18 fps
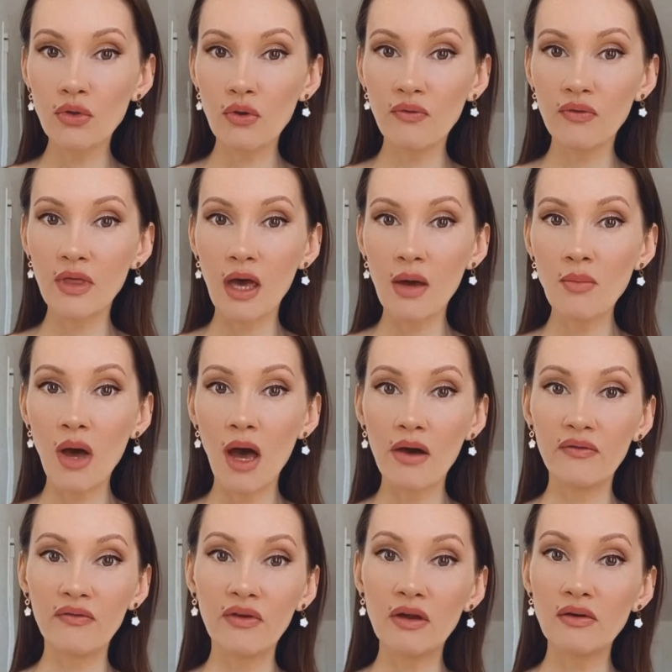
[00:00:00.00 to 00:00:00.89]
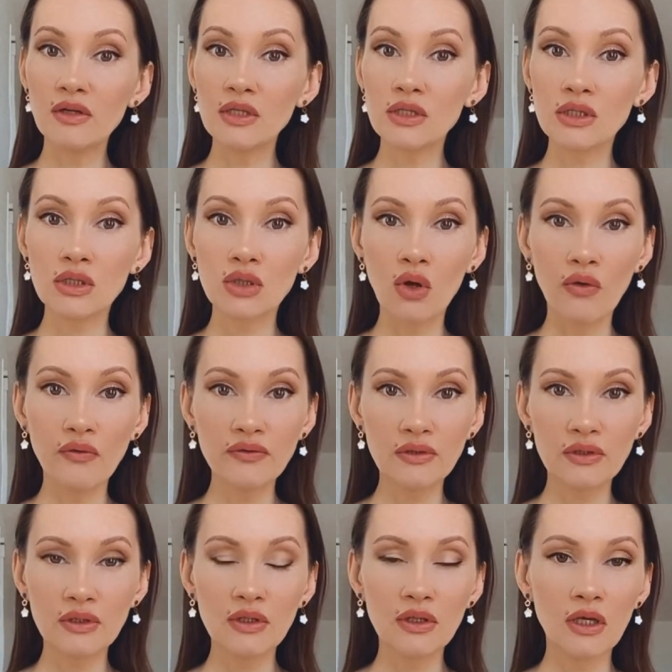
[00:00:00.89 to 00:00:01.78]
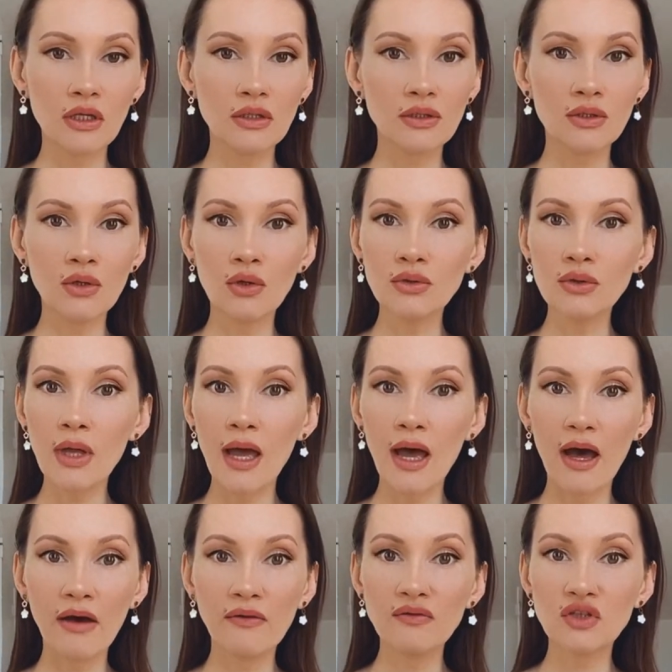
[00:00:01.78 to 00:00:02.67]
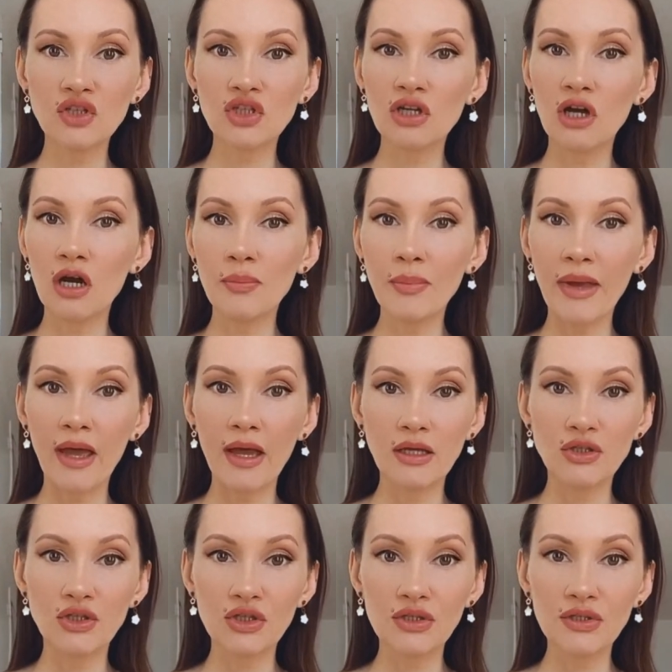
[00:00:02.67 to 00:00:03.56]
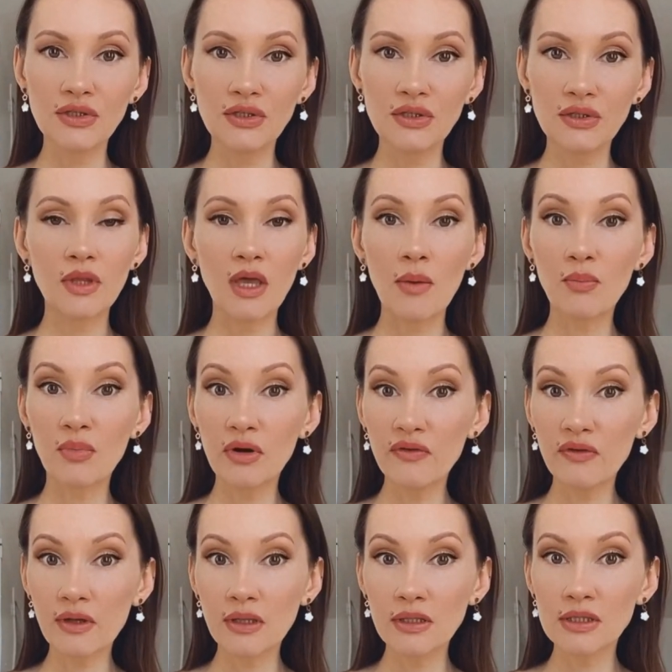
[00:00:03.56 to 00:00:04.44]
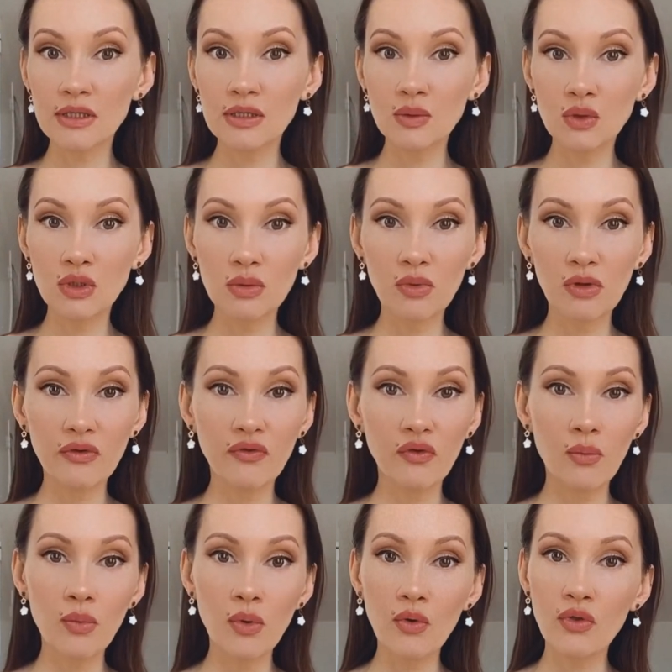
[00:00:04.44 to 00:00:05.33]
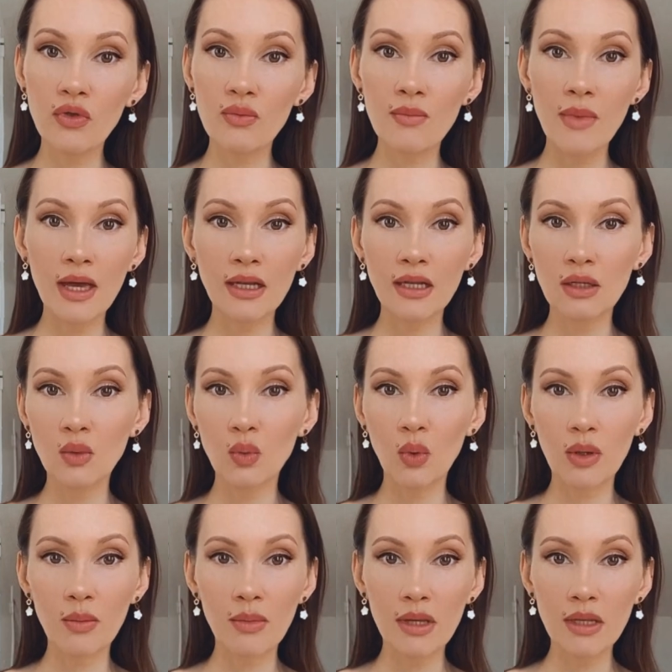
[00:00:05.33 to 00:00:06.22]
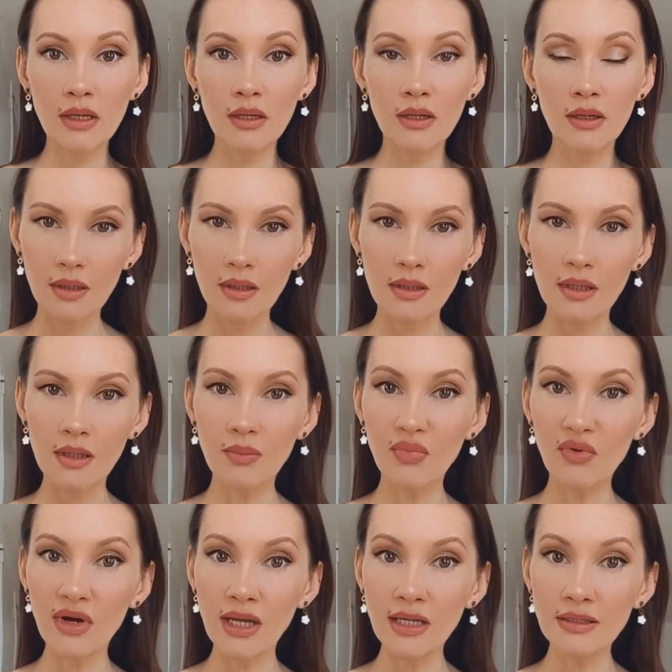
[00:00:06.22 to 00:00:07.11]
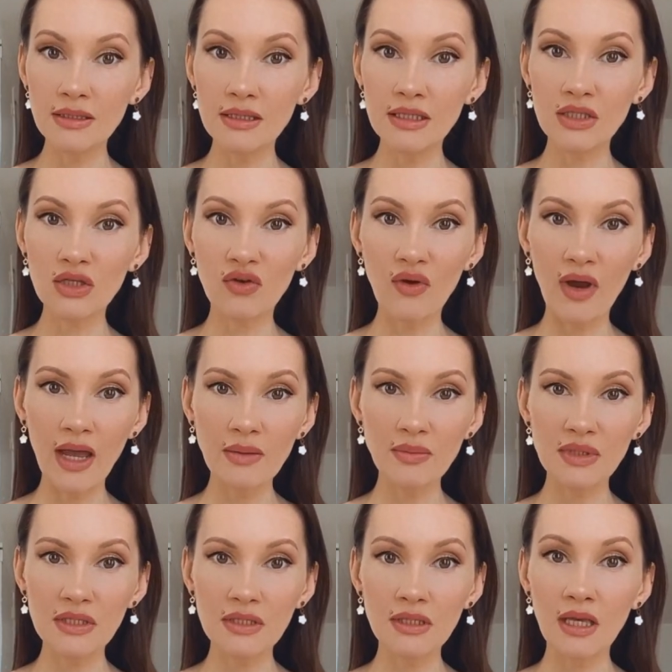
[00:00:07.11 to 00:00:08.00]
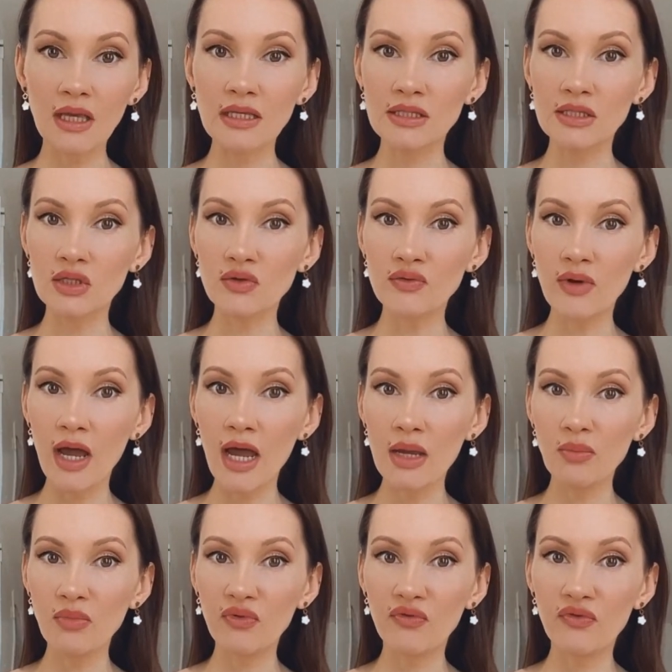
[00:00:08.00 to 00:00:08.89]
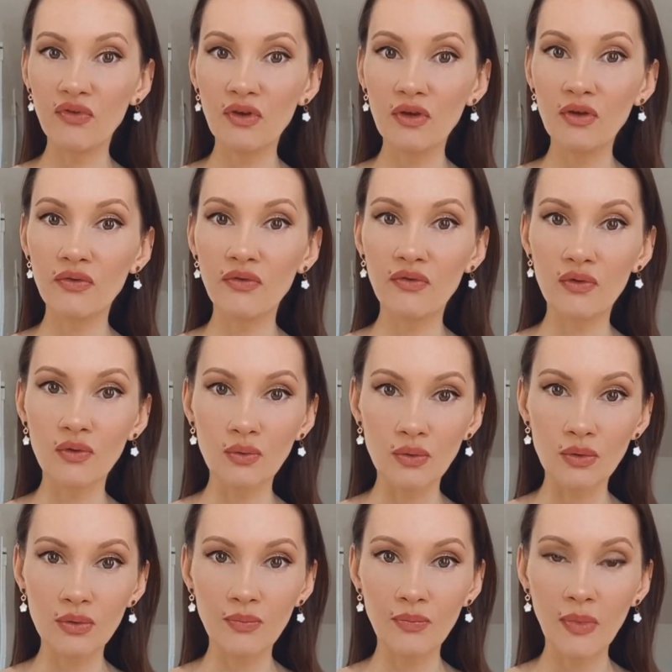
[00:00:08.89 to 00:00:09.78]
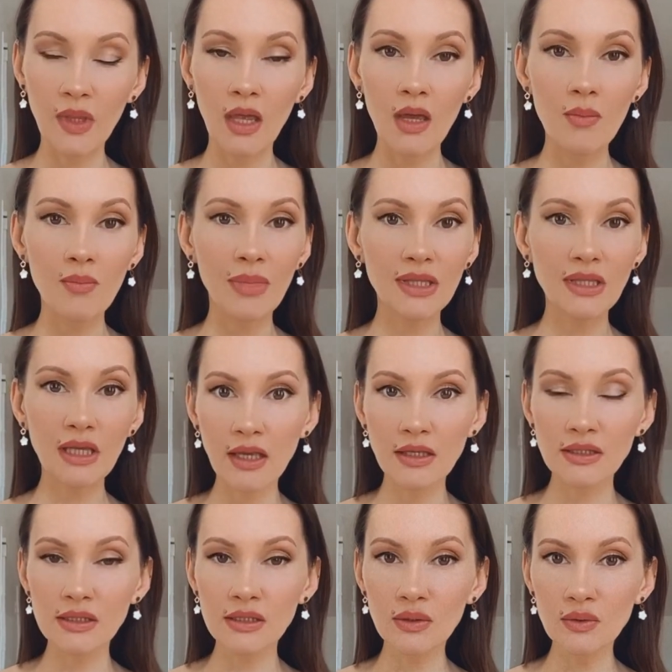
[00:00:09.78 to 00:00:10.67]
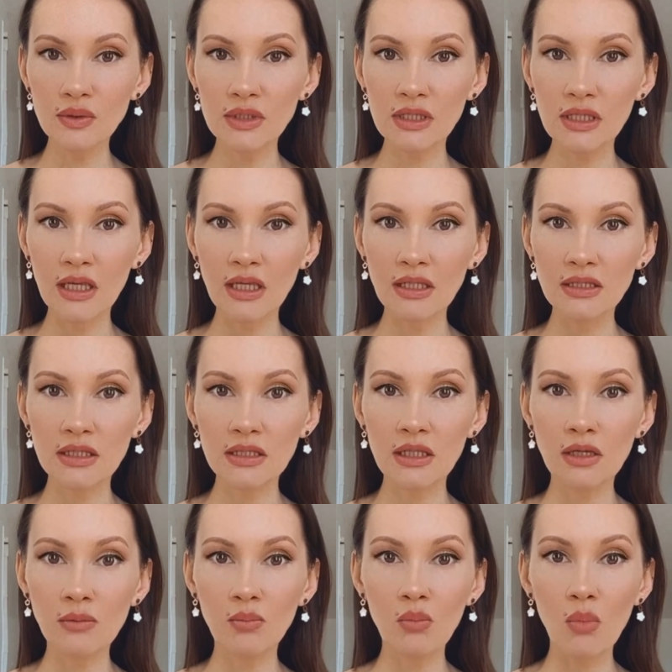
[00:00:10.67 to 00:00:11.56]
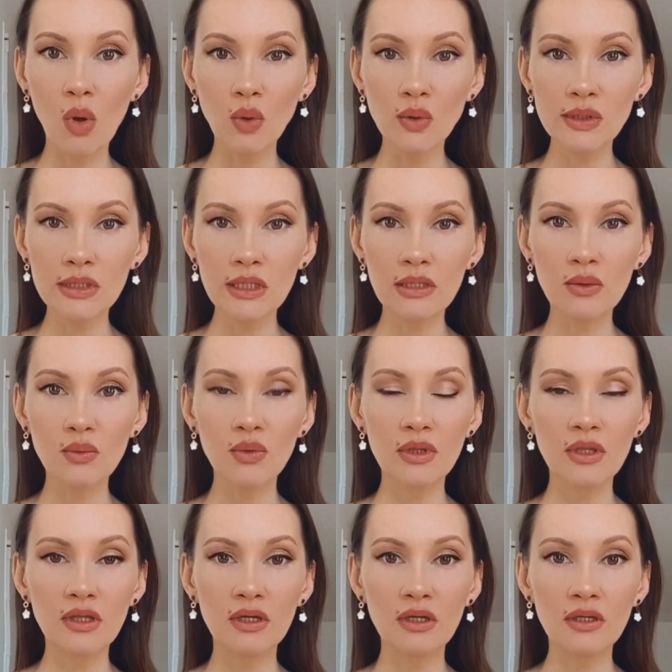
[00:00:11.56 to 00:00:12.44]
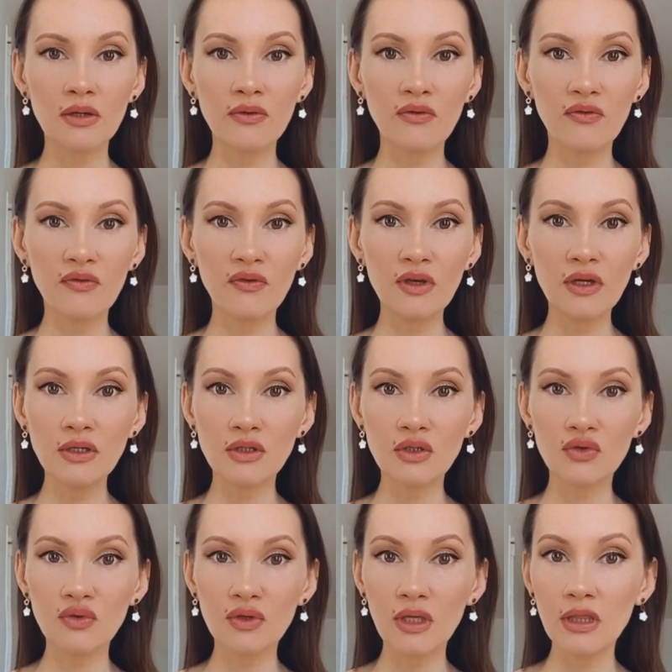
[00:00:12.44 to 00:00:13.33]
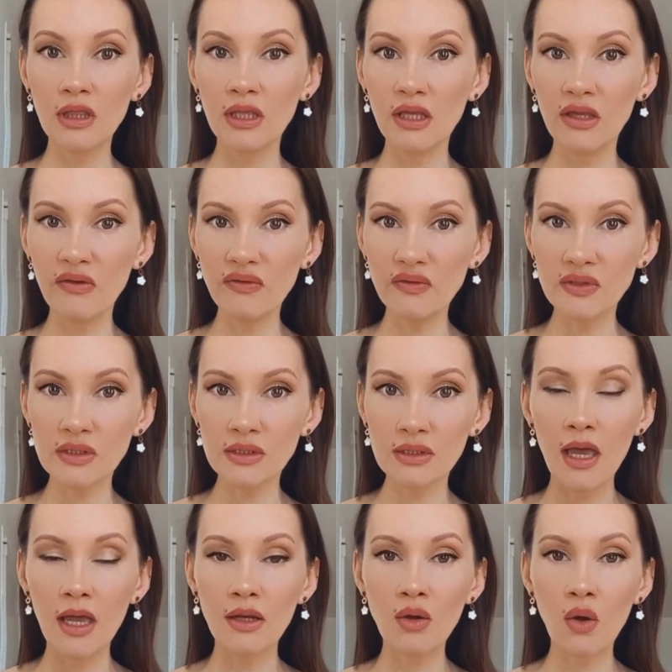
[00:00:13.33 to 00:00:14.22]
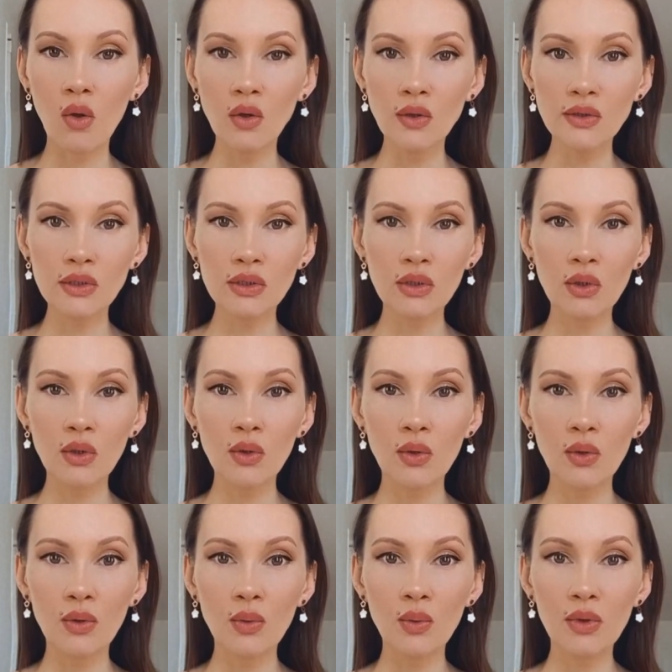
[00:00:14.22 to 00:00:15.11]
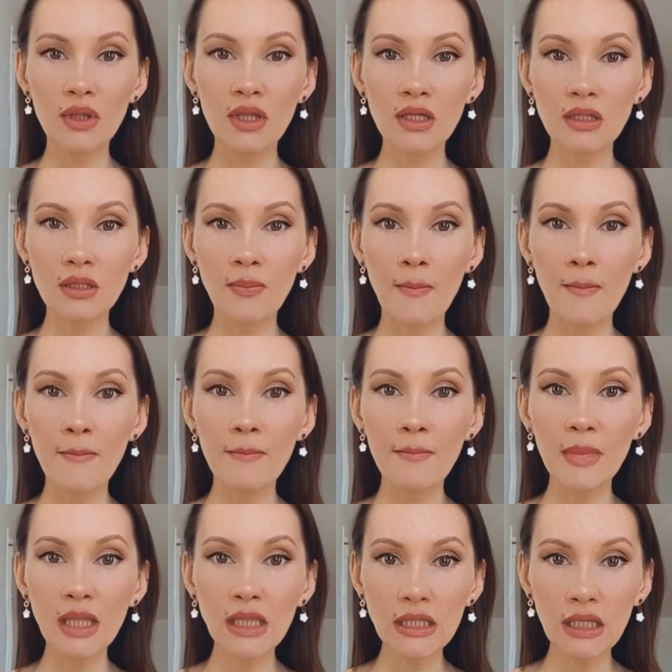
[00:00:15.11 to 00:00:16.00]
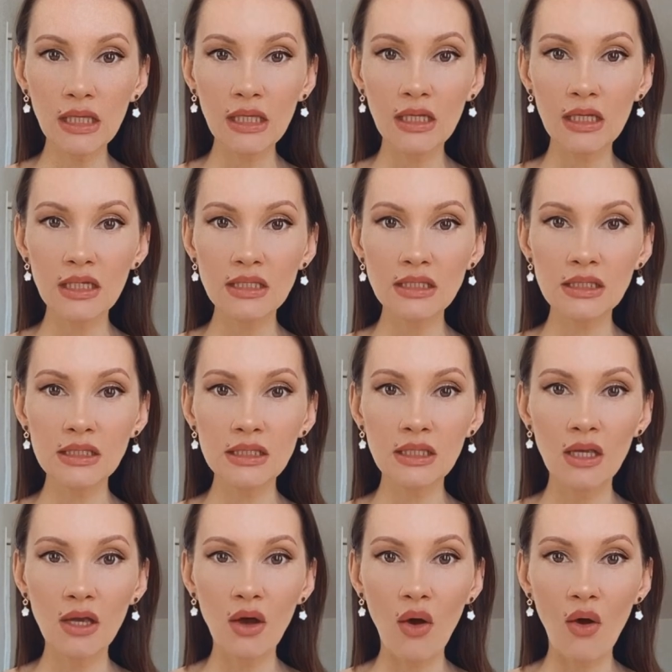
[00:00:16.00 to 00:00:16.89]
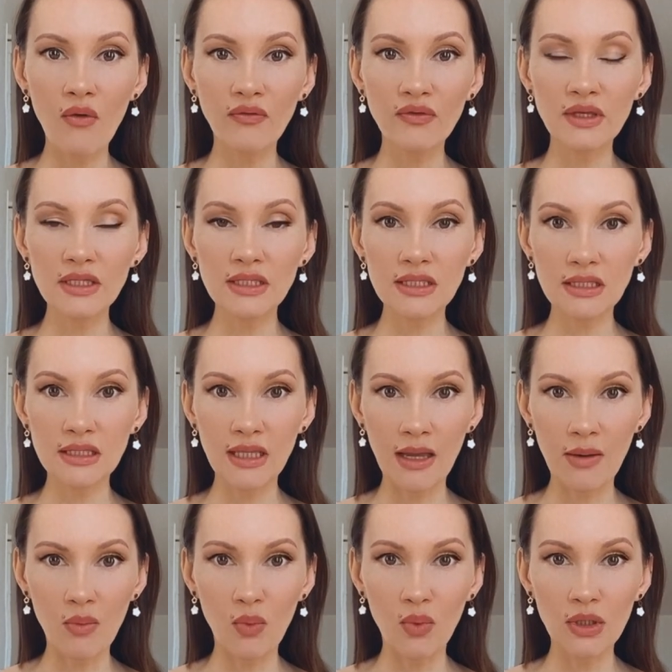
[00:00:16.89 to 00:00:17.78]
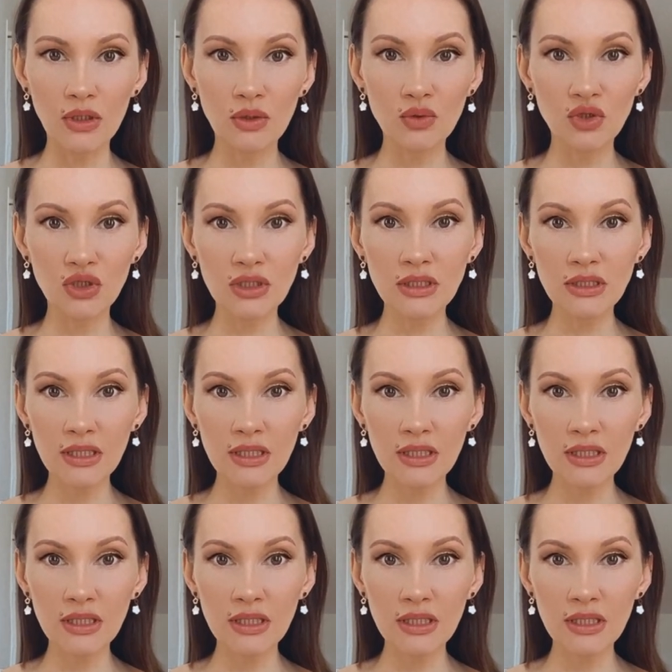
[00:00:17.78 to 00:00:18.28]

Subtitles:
of them are very soft, they don't have sharp edges, they're perfectly suitable for both men and women. The brand describes it as a ripe fig fruit, but I associate it mostly with the fig tree leaves and also with that milkiness of the stem. When you just